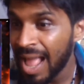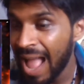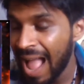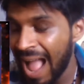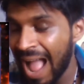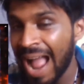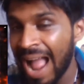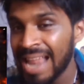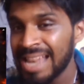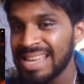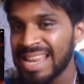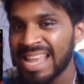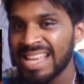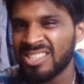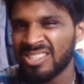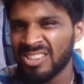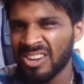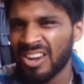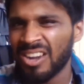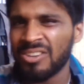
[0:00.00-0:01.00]
and they
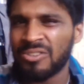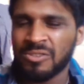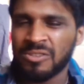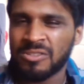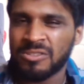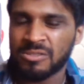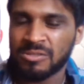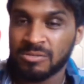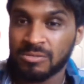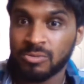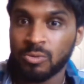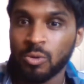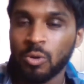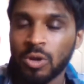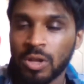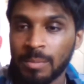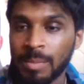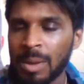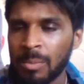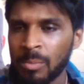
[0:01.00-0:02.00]
started
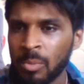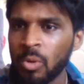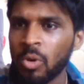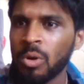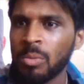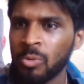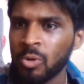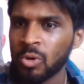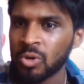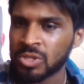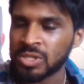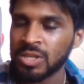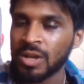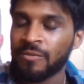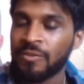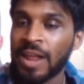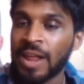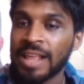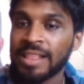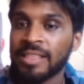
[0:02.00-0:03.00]
talking about more and more
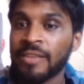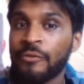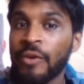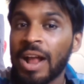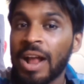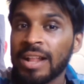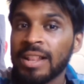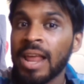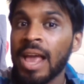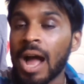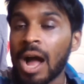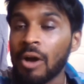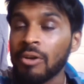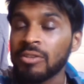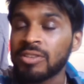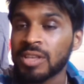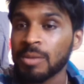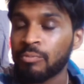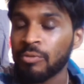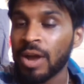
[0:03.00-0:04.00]
stuff. Like the fact, I
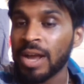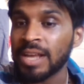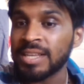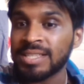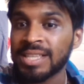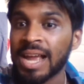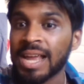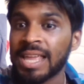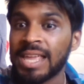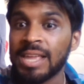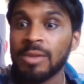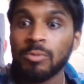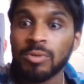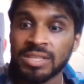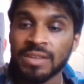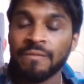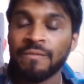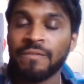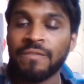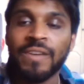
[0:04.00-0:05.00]
was surprised that he
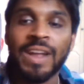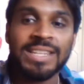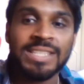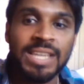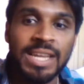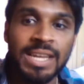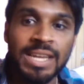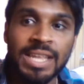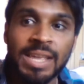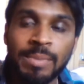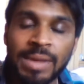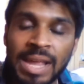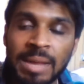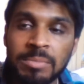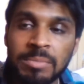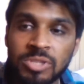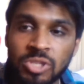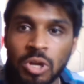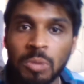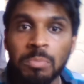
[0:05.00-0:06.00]
was infected, he
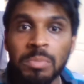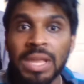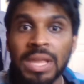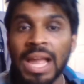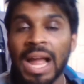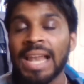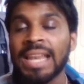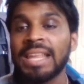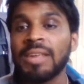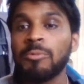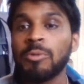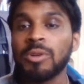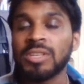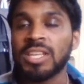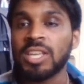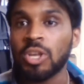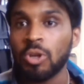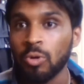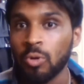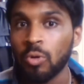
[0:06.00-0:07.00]
became a zombie, and he was
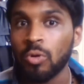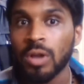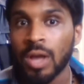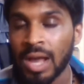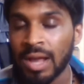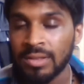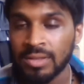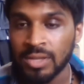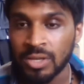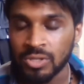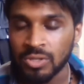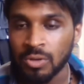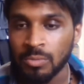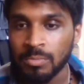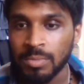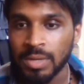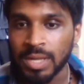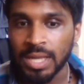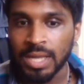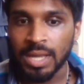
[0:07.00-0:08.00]
cured out of the
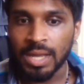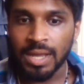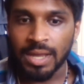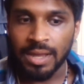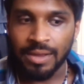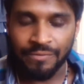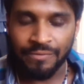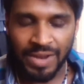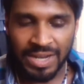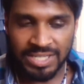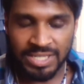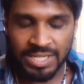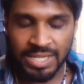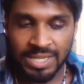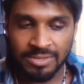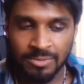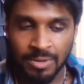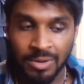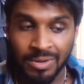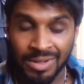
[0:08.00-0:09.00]
zombie infection
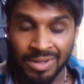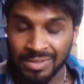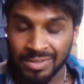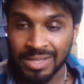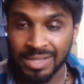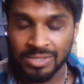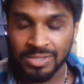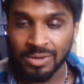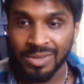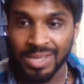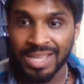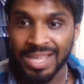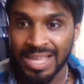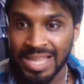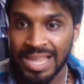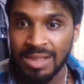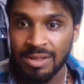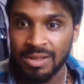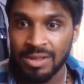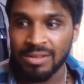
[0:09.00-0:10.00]
as well. So
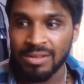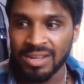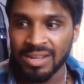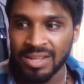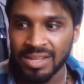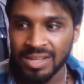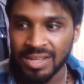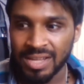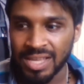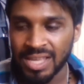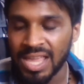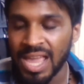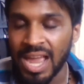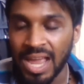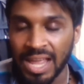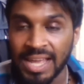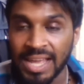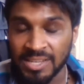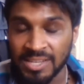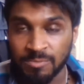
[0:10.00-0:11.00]
he,
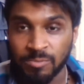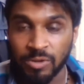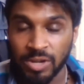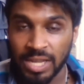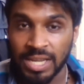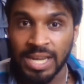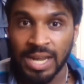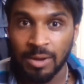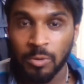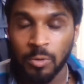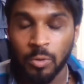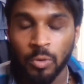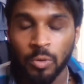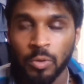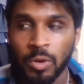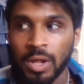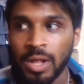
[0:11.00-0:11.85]
yeah, that's pretty damn cool.